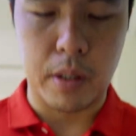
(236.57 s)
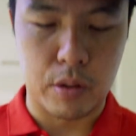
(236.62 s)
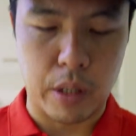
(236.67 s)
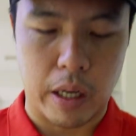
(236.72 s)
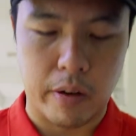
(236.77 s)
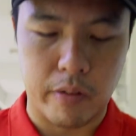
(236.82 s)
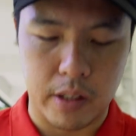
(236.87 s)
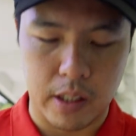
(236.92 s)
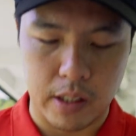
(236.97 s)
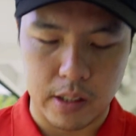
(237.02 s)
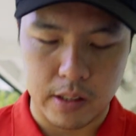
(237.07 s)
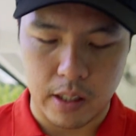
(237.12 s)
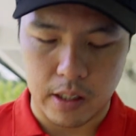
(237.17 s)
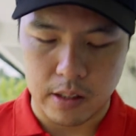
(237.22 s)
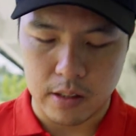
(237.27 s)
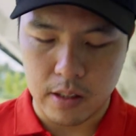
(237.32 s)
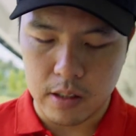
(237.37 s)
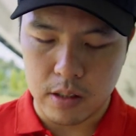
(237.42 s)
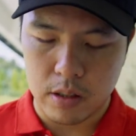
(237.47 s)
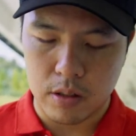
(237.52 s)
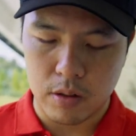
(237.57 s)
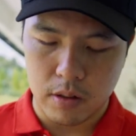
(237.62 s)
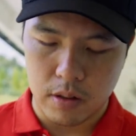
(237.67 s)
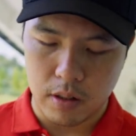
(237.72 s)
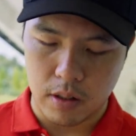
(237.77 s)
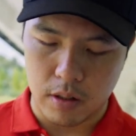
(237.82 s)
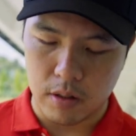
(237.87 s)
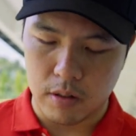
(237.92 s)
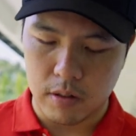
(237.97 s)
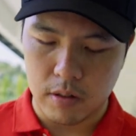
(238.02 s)
driver these days. This is,
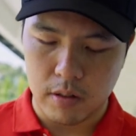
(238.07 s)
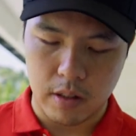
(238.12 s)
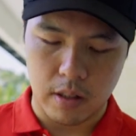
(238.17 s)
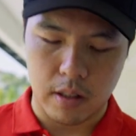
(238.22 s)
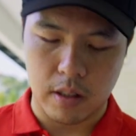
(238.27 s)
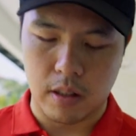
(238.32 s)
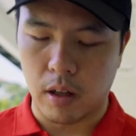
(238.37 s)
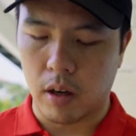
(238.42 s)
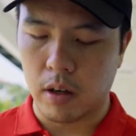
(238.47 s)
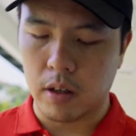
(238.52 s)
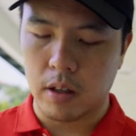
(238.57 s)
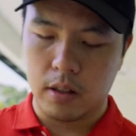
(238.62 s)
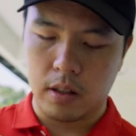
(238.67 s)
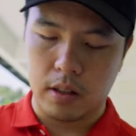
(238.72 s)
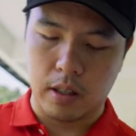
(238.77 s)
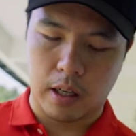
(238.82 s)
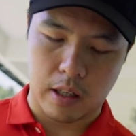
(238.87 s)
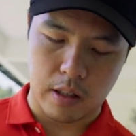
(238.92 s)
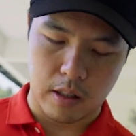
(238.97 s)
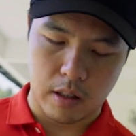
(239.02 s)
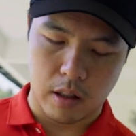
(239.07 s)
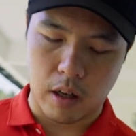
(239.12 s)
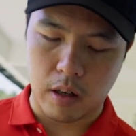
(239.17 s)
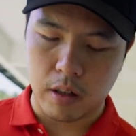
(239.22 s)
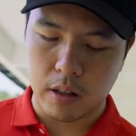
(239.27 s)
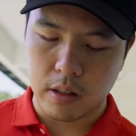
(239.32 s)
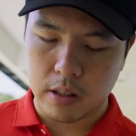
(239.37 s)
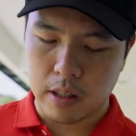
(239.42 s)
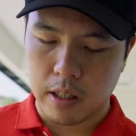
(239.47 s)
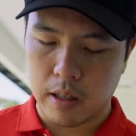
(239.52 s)
you know, the
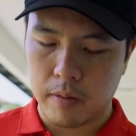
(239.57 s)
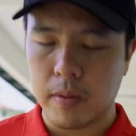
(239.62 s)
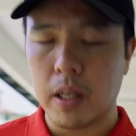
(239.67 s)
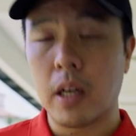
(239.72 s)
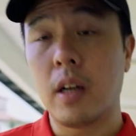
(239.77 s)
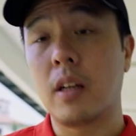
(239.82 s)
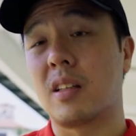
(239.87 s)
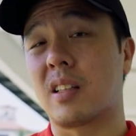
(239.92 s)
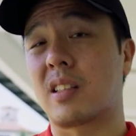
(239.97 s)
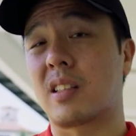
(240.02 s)
longest club, the